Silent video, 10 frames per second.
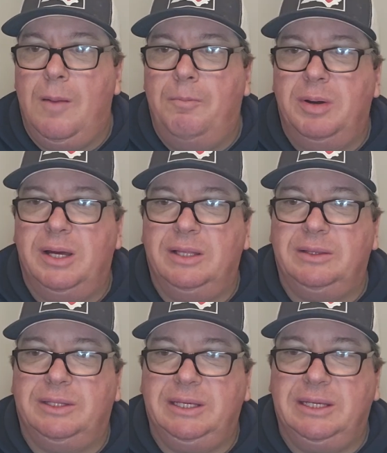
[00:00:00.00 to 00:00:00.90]
But
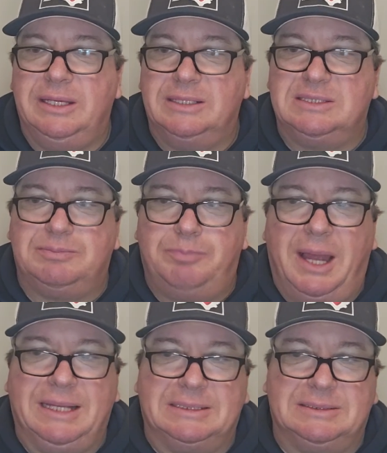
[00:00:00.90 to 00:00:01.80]
it
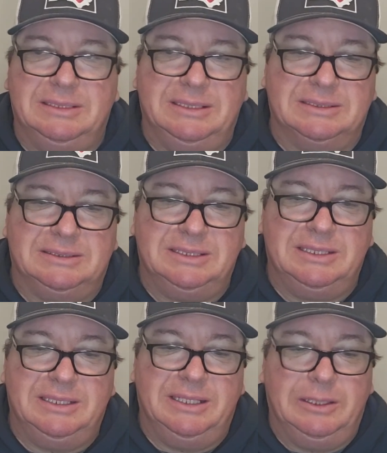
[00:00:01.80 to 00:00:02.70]
spikes the
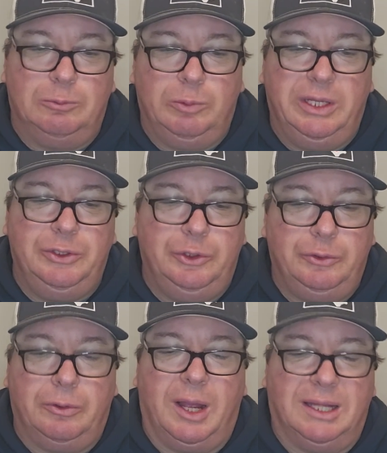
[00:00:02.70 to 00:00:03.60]
acidity when you
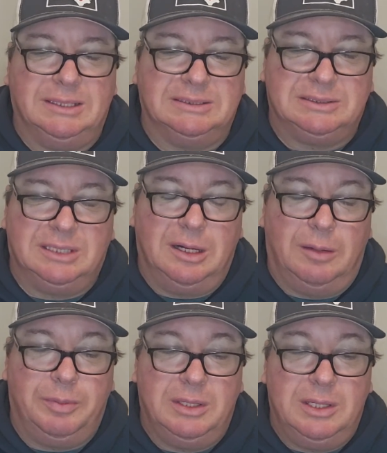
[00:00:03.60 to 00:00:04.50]
grind the stump.